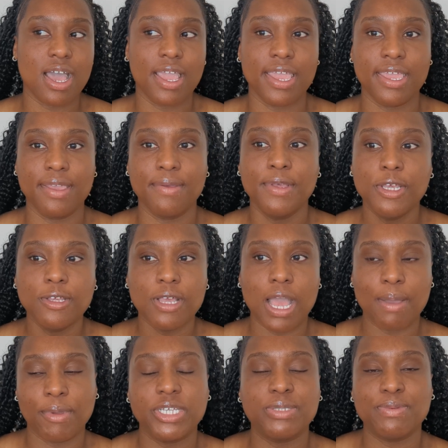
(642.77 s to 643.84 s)
I'm
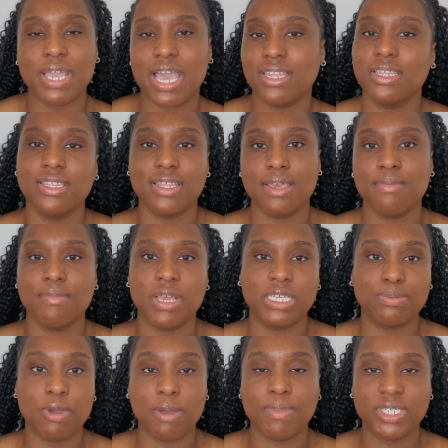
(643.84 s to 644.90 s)
going to be adding them
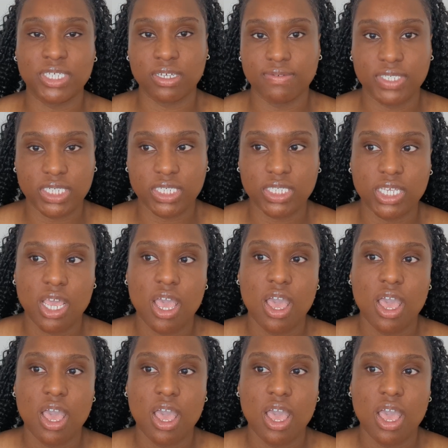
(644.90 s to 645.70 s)
as part of my services.